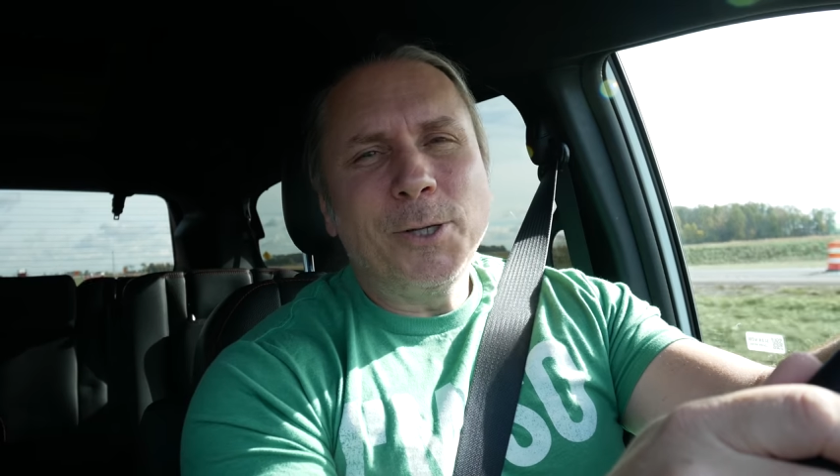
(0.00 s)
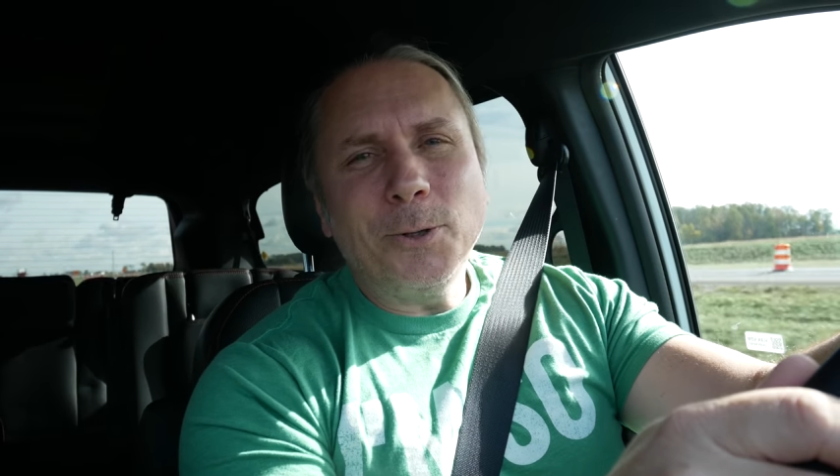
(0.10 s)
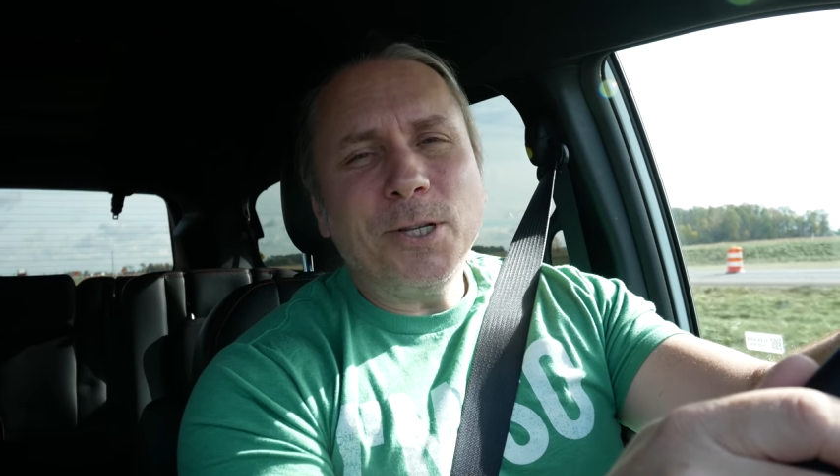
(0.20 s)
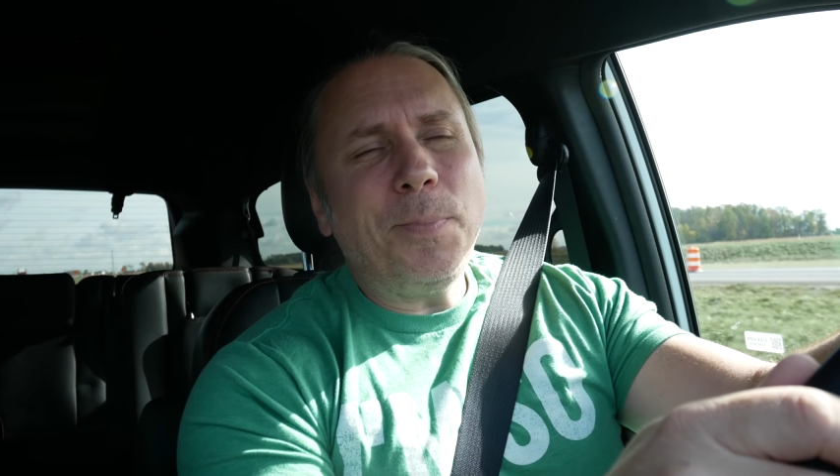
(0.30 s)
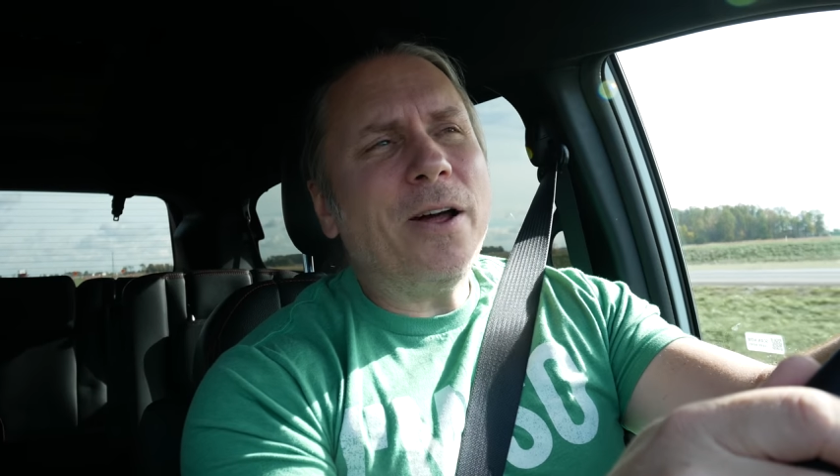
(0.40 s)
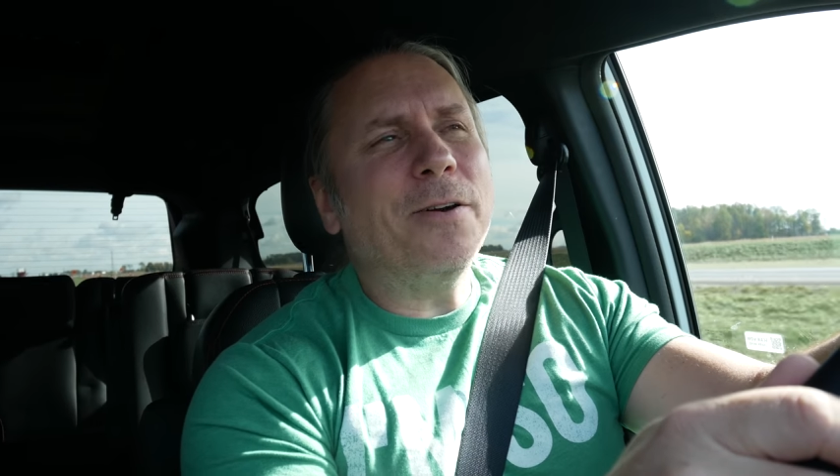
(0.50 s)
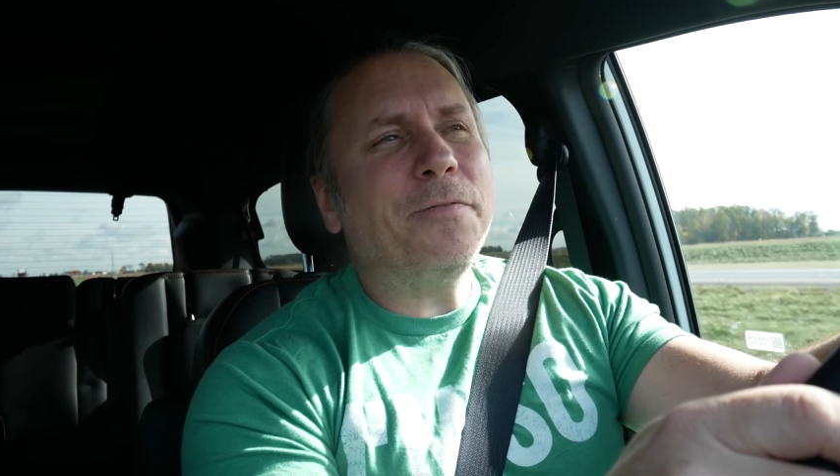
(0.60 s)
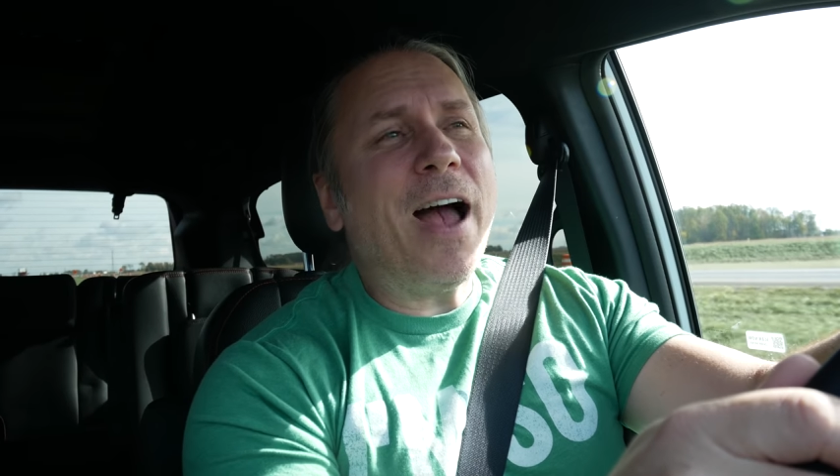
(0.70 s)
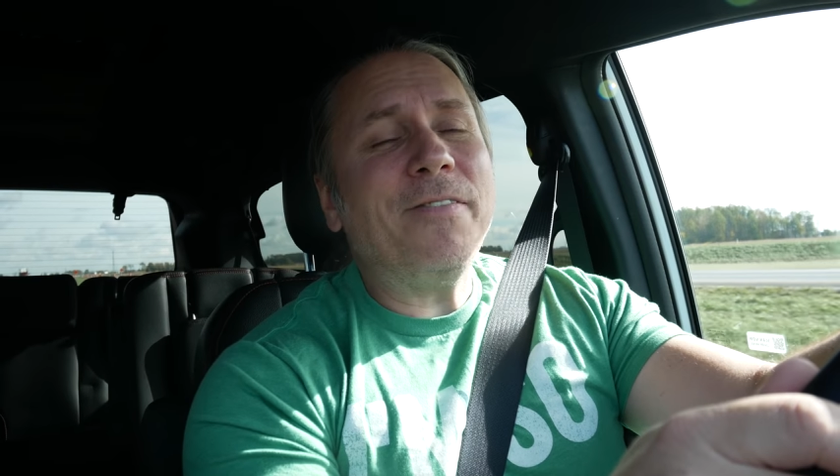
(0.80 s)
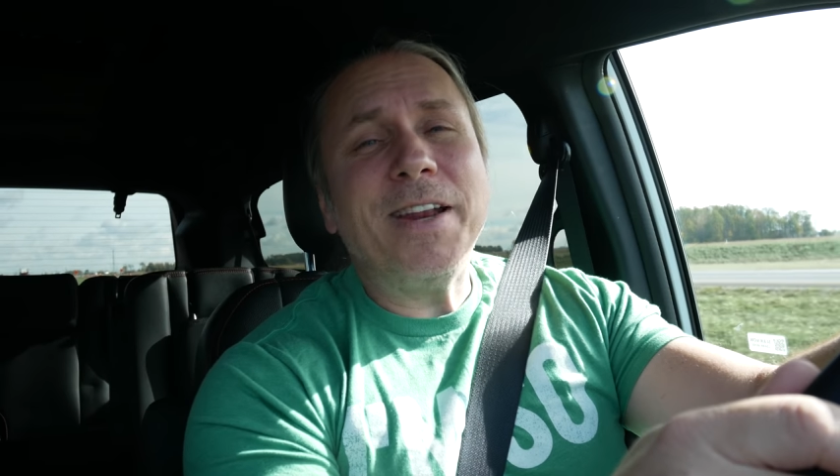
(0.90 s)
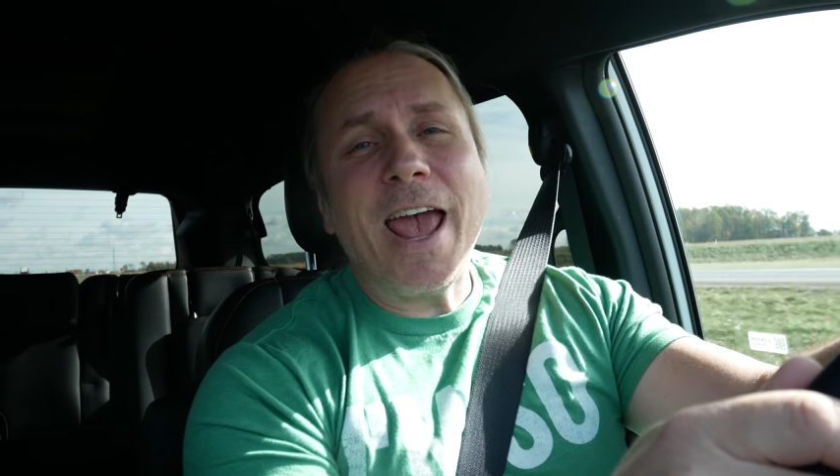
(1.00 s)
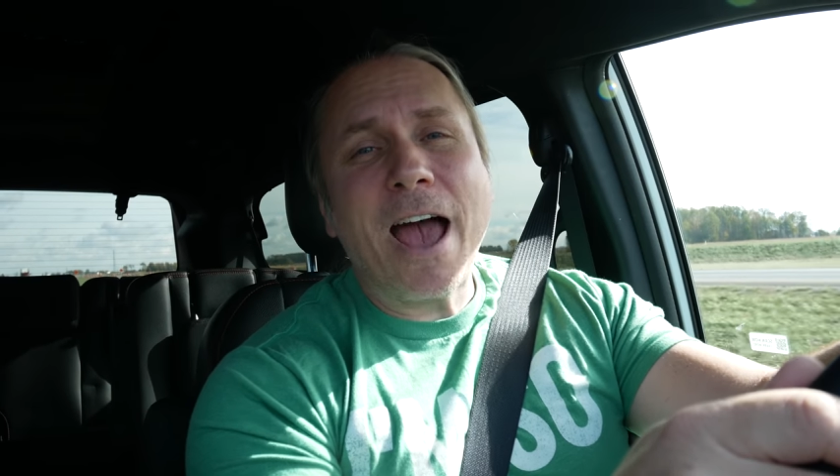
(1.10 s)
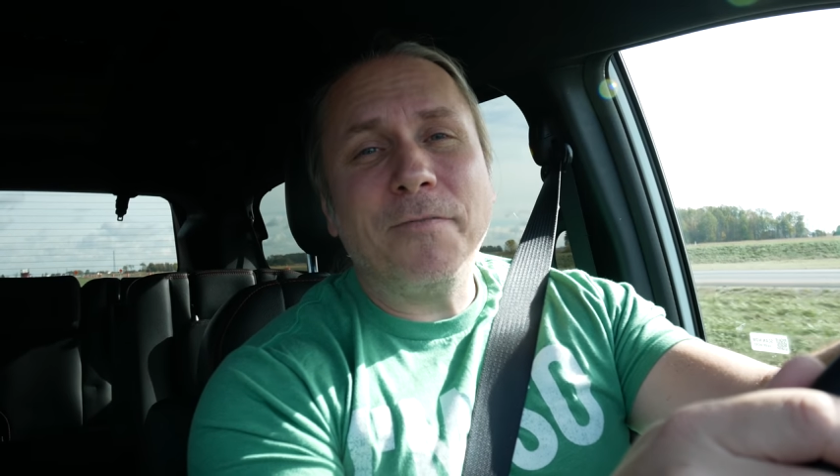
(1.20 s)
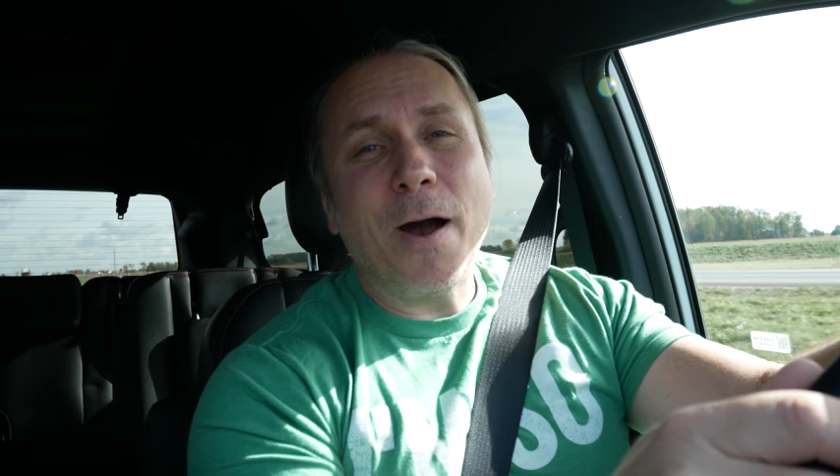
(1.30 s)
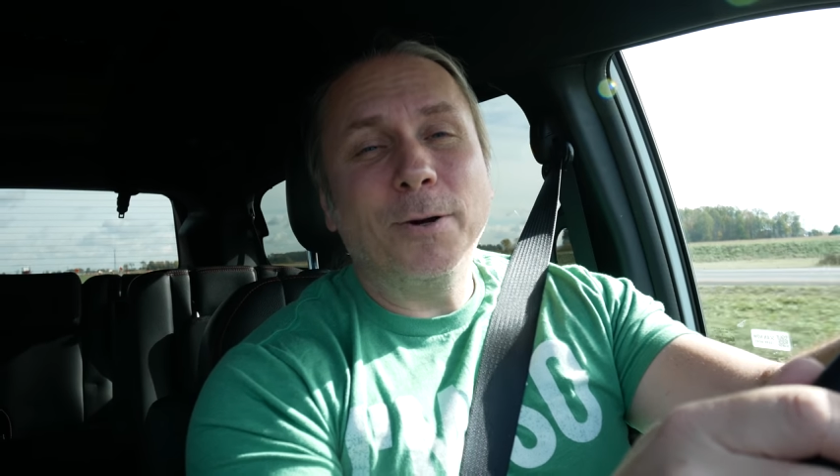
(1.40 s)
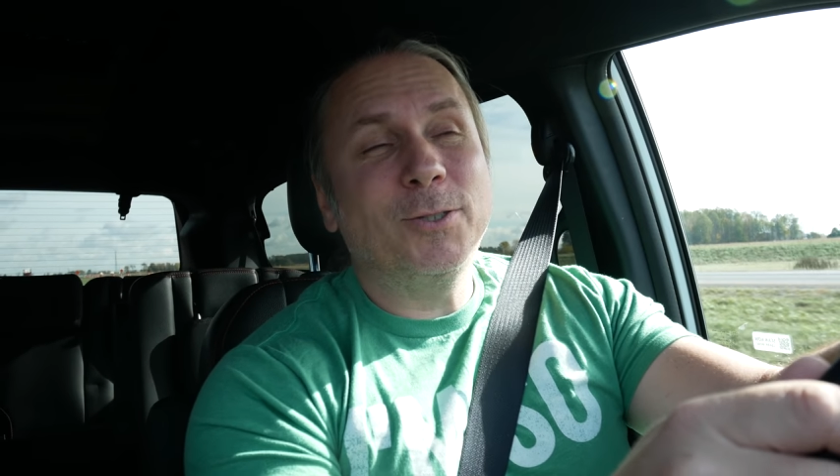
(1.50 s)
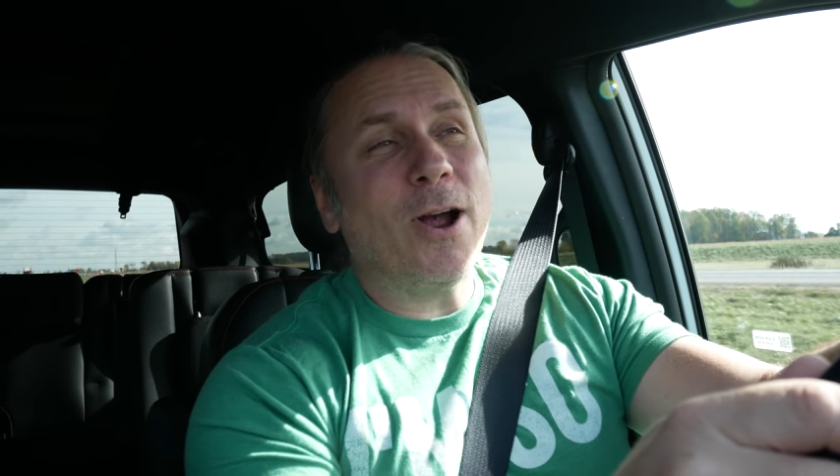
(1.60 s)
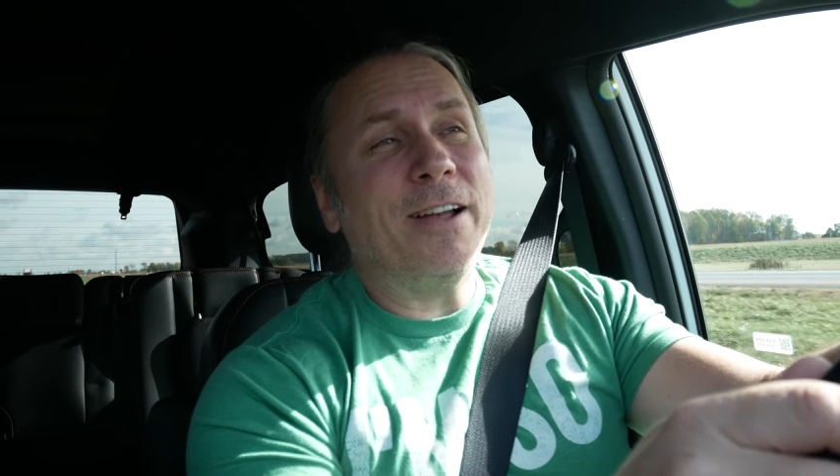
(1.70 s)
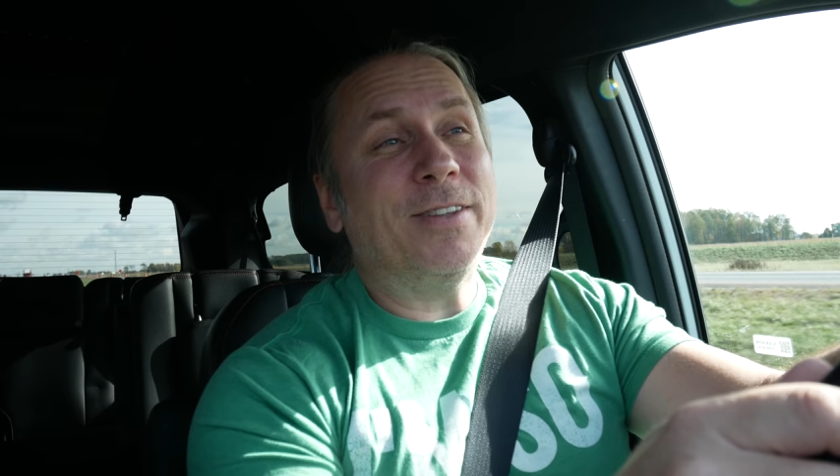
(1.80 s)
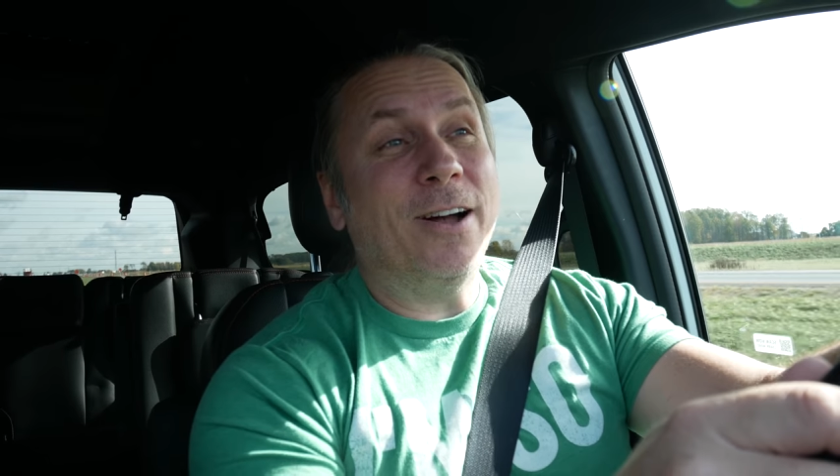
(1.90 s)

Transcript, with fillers: So it's about a five and a half hour drive